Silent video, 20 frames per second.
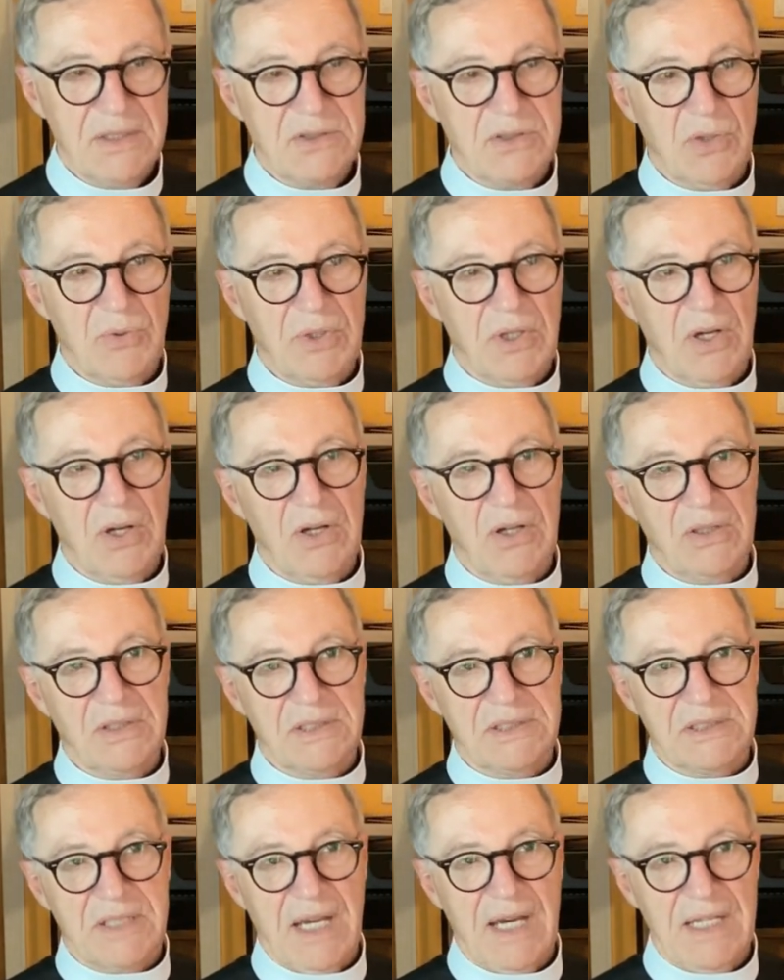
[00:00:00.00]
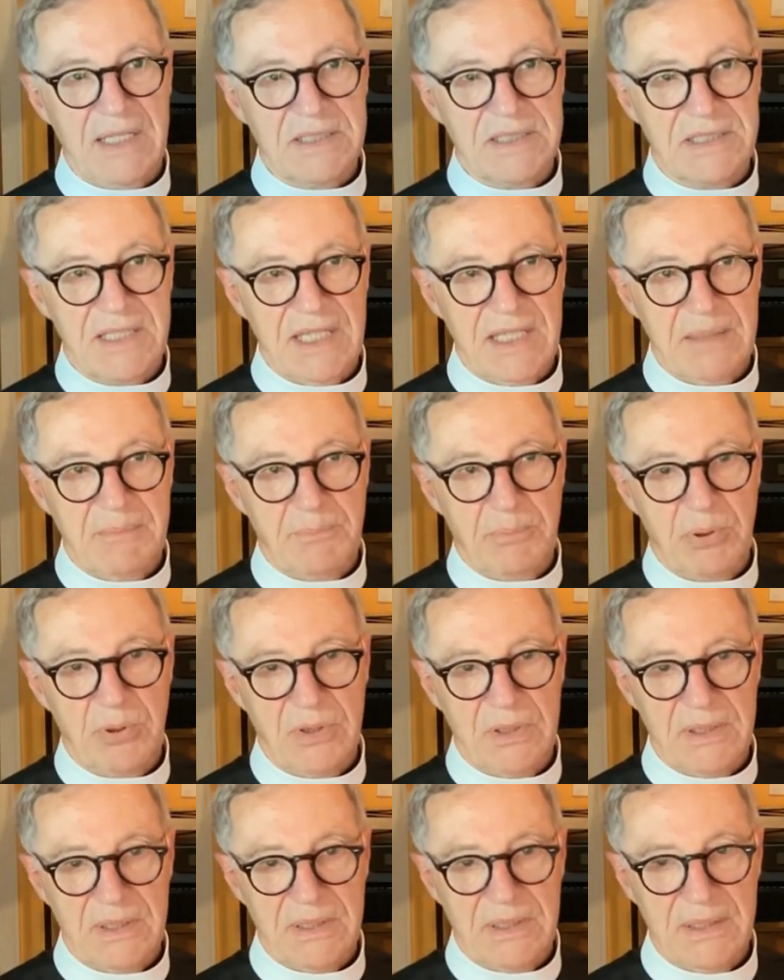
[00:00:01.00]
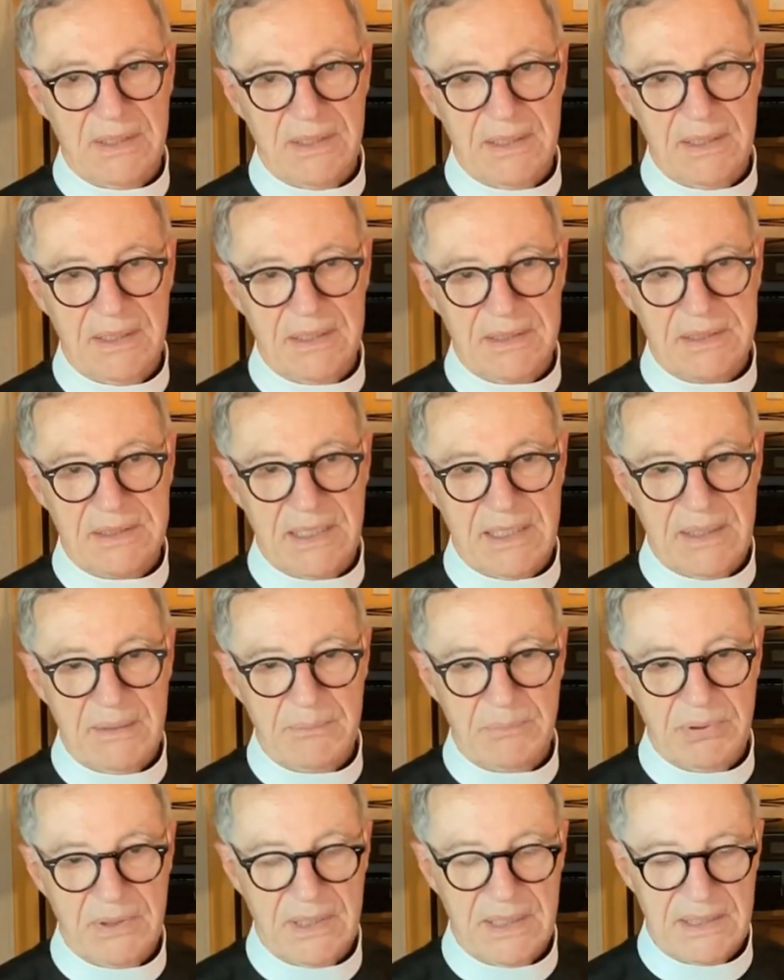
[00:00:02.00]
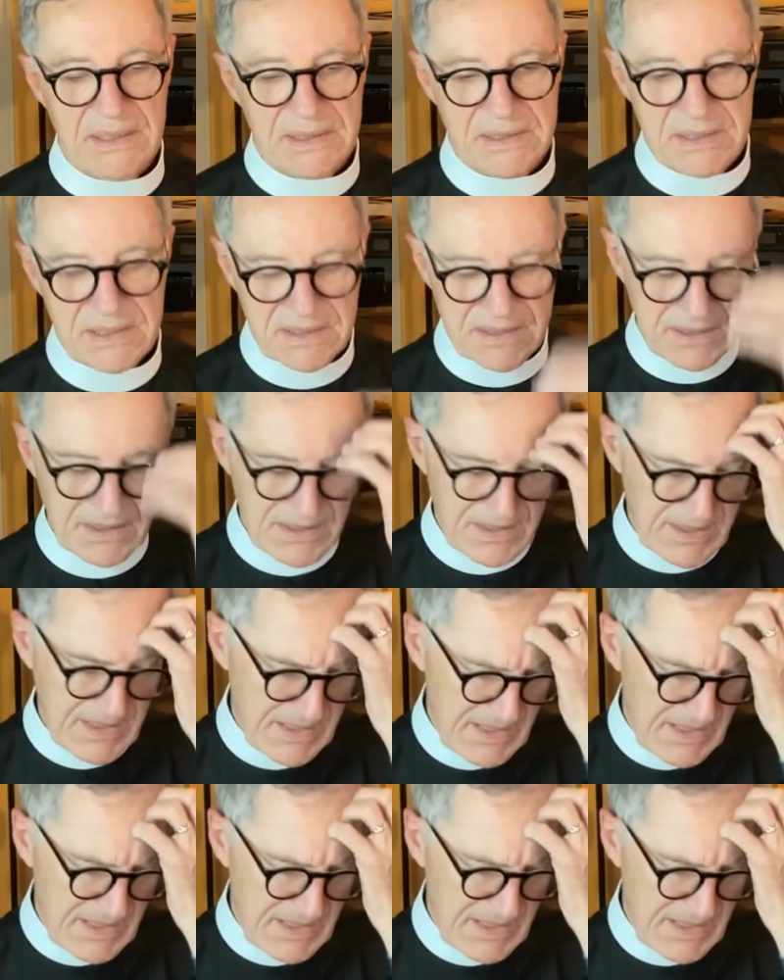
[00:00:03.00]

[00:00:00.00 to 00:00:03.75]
So we all kind of stayed put in the same place.